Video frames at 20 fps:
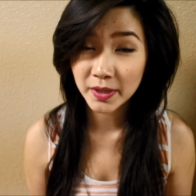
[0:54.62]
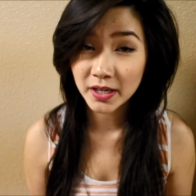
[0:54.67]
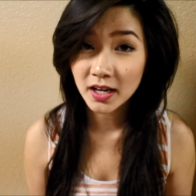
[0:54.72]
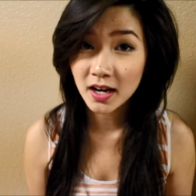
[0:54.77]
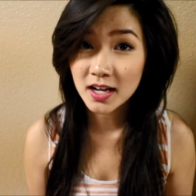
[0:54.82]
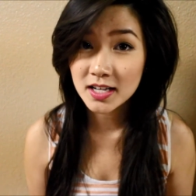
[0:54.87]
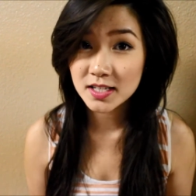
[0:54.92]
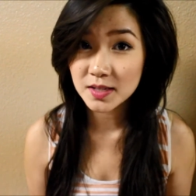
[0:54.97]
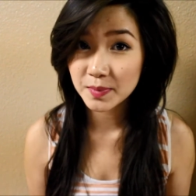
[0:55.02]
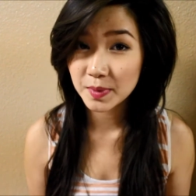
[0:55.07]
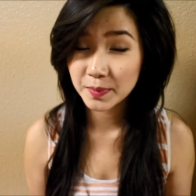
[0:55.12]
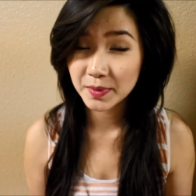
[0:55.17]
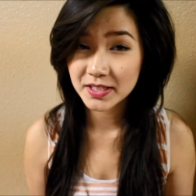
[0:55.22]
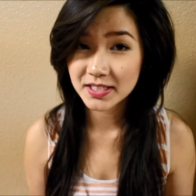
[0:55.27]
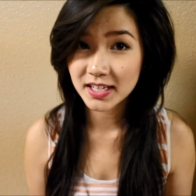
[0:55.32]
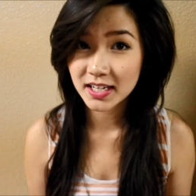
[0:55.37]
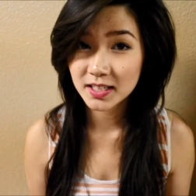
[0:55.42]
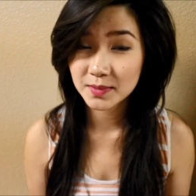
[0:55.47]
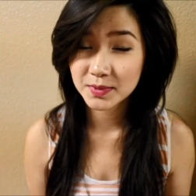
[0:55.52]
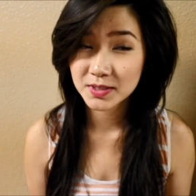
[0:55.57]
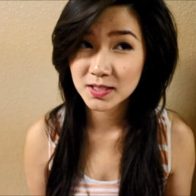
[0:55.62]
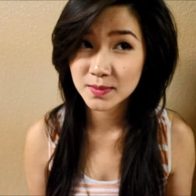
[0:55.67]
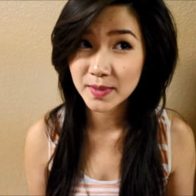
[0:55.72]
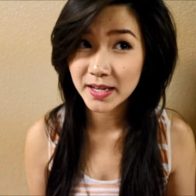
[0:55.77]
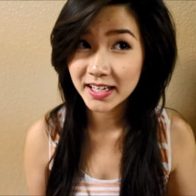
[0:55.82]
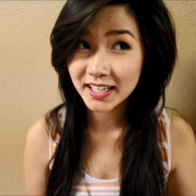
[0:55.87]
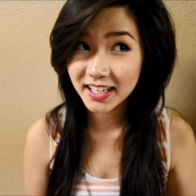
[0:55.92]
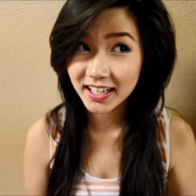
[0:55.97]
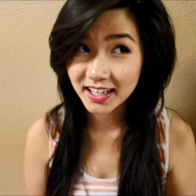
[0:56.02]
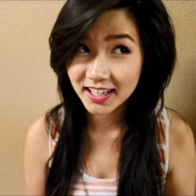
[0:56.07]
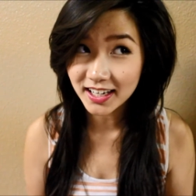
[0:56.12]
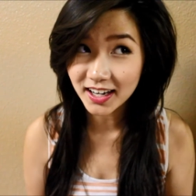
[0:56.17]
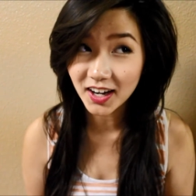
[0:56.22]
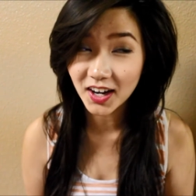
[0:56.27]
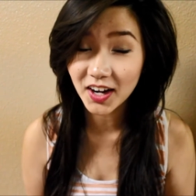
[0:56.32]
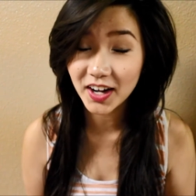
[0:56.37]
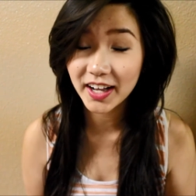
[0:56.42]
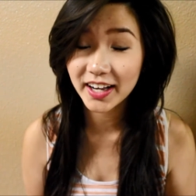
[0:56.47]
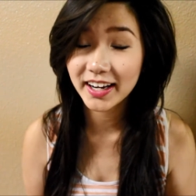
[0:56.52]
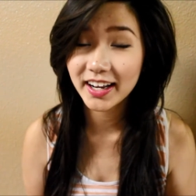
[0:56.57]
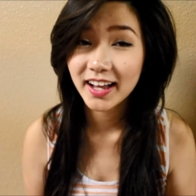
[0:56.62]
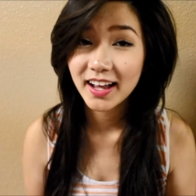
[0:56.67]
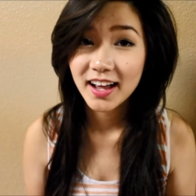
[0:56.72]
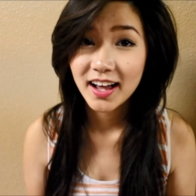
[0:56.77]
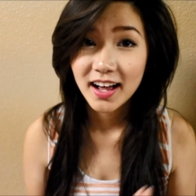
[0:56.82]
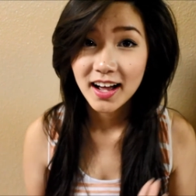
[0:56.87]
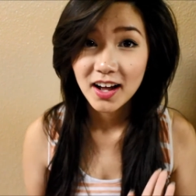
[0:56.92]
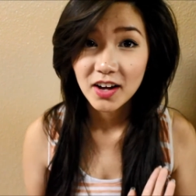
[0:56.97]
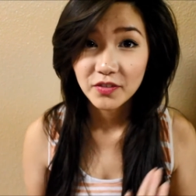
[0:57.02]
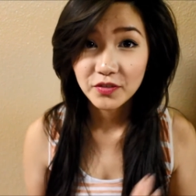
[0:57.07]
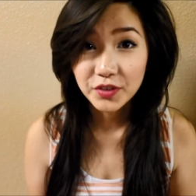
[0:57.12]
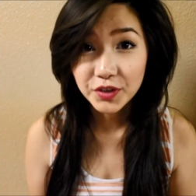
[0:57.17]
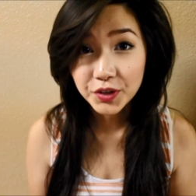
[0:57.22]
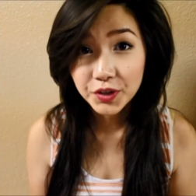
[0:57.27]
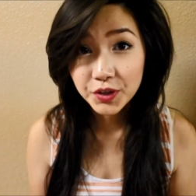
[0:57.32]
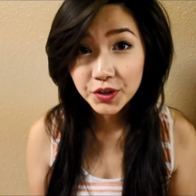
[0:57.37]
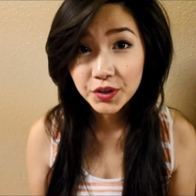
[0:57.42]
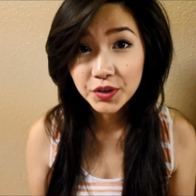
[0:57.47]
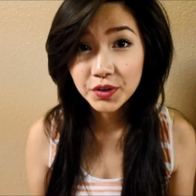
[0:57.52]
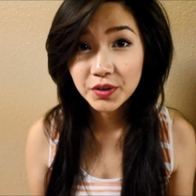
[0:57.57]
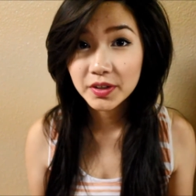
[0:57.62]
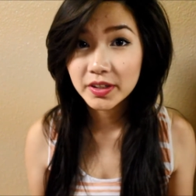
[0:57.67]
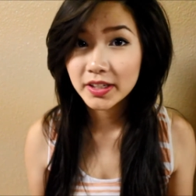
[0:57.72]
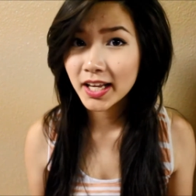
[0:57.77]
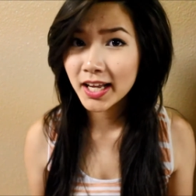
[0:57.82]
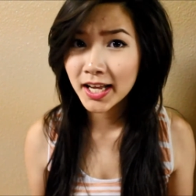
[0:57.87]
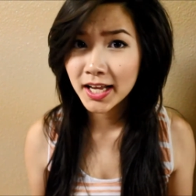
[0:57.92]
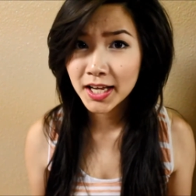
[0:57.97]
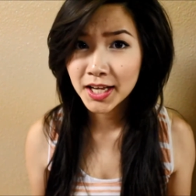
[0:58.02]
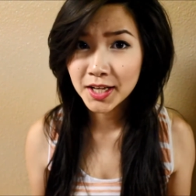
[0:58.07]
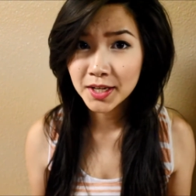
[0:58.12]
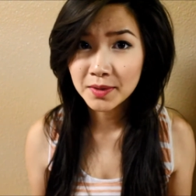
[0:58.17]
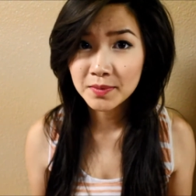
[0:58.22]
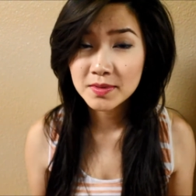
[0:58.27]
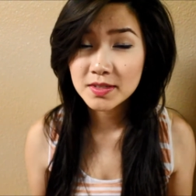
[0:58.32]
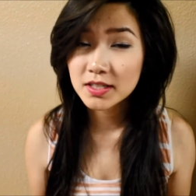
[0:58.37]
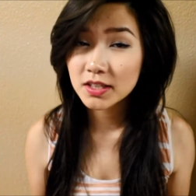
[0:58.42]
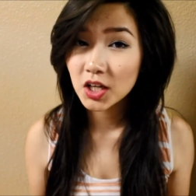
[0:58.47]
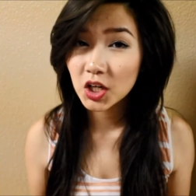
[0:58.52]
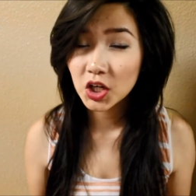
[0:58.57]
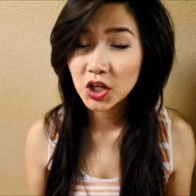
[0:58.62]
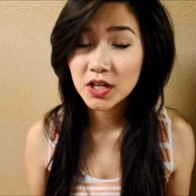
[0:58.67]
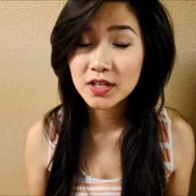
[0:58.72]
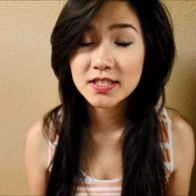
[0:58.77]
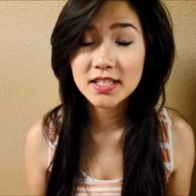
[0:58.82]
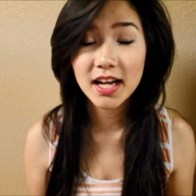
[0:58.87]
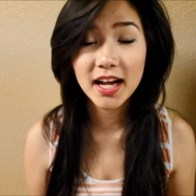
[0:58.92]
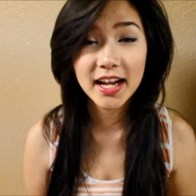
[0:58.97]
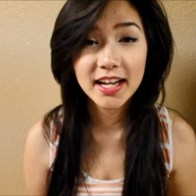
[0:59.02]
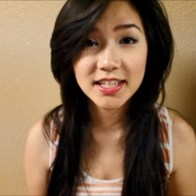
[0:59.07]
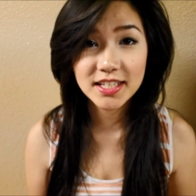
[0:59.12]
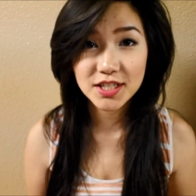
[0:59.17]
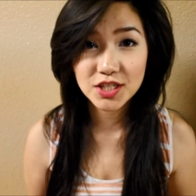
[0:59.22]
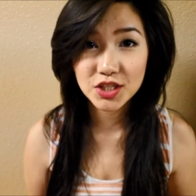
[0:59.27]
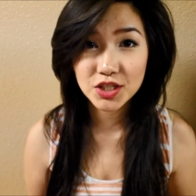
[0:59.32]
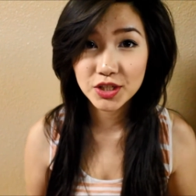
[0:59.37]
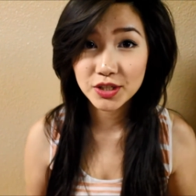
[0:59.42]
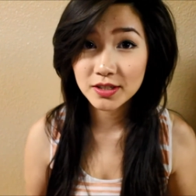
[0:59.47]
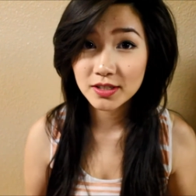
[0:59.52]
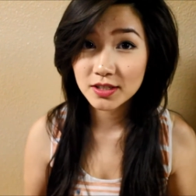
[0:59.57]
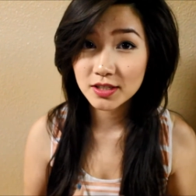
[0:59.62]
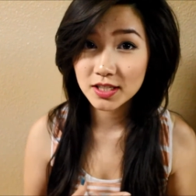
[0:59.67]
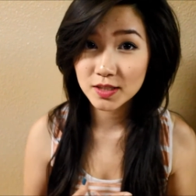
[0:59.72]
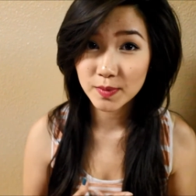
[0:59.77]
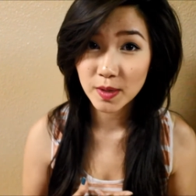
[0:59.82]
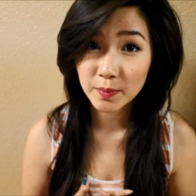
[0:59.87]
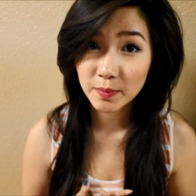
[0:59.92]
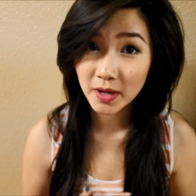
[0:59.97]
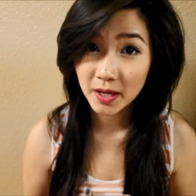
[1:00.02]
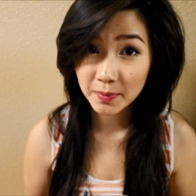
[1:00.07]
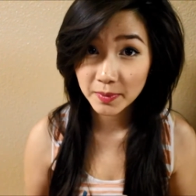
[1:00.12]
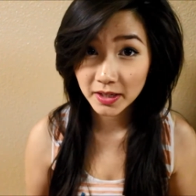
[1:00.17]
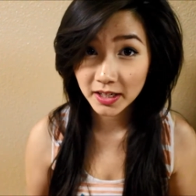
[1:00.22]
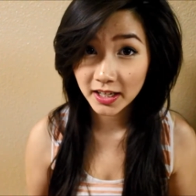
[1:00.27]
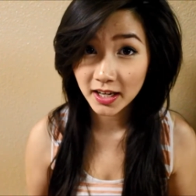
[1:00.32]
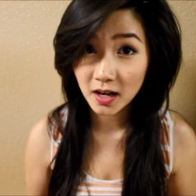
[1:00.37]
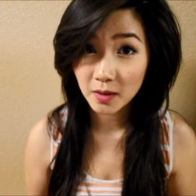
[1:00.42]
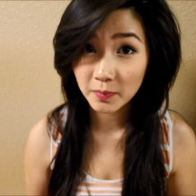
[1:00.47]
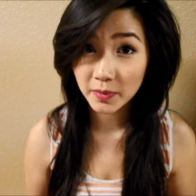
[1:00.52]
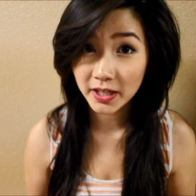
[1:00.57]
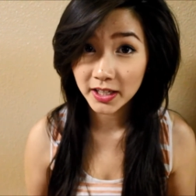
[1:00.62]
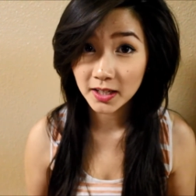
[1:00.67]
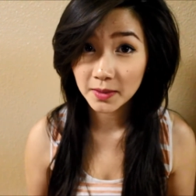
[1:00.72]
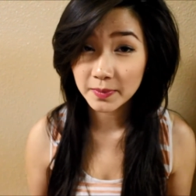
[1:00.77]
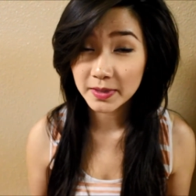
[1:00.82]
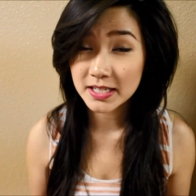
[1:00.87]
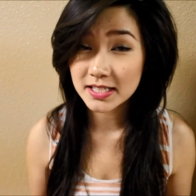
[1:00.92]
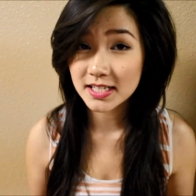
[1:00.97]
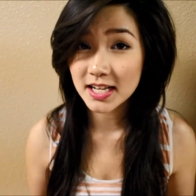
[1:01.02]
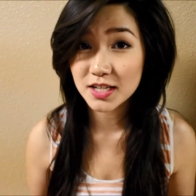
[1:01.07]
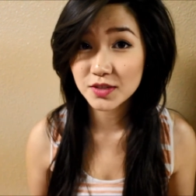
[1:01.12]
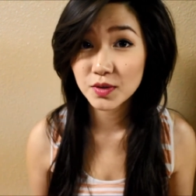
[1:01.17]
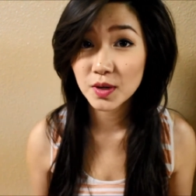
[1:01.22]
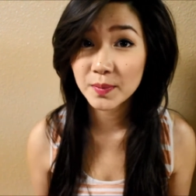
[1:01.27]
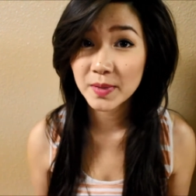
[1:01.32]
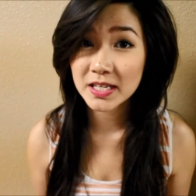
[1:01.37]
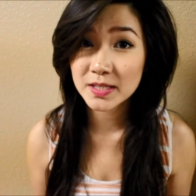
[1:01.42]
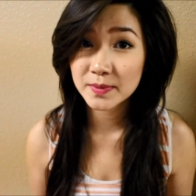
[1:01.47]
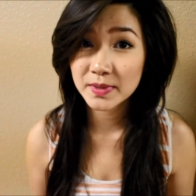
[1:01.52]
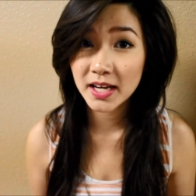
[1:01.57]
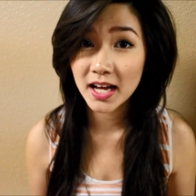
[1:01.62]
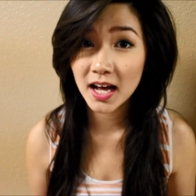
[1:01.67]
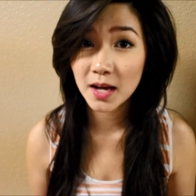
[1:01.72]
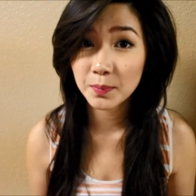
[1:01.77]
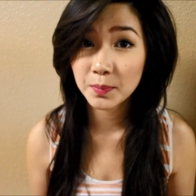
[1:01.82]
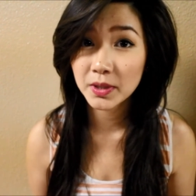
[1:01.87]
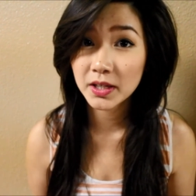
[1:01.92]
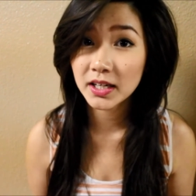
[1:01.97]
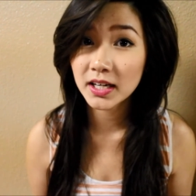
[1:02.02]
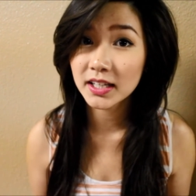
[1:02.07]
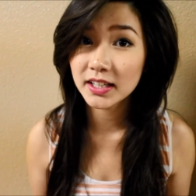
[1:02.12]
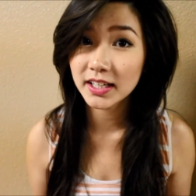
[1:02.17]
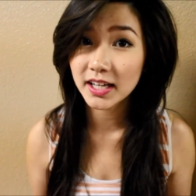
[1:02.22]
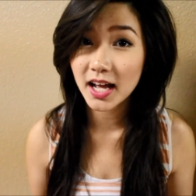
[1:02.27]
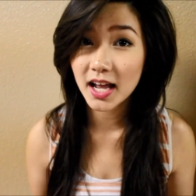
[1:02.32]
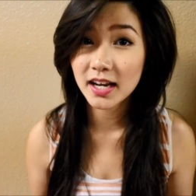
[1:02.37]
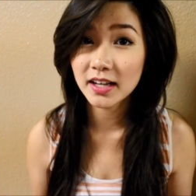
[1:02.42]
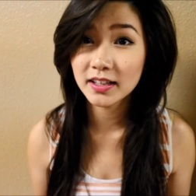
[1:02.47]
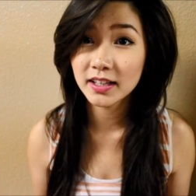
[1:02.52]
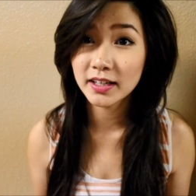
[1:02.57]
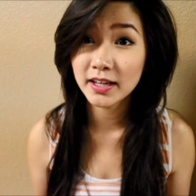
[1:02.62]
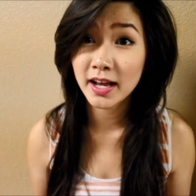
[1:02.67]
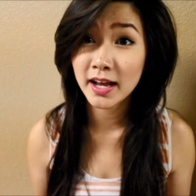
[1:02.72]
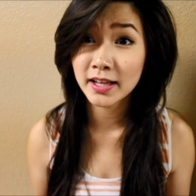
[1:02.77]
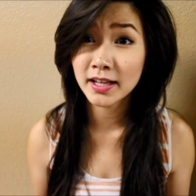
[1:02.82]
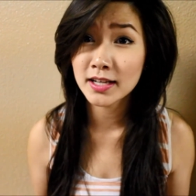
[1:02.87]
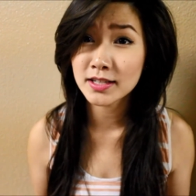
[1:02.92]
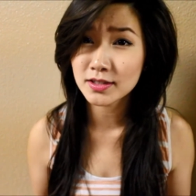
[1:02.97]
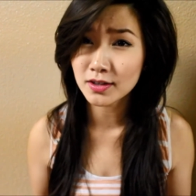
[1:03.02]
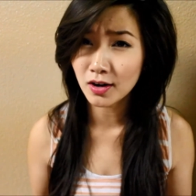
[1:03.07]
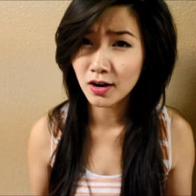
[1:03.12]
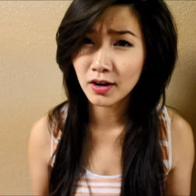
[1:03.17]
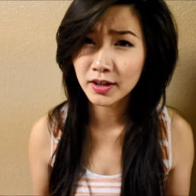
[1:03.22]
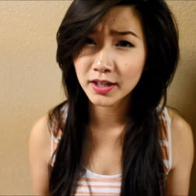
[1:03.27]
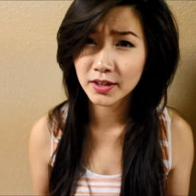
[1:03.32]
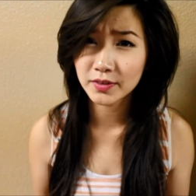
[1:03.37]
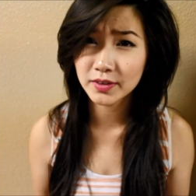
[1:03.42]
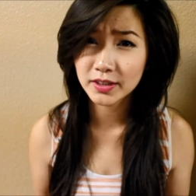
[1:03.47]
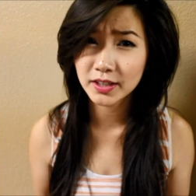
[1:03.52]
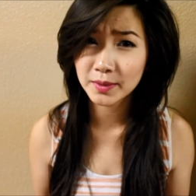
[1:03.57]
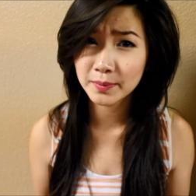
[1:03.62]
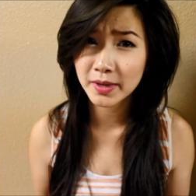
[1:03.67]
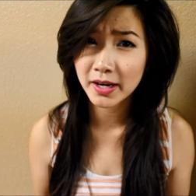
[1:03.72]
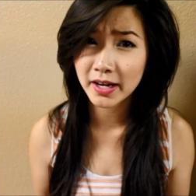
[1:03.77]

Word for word: money on. Some people decide to spend it on food, games, clothes. I just choose to spend my money on makeup because that's what makes me happy, and at the end of the day that's all that really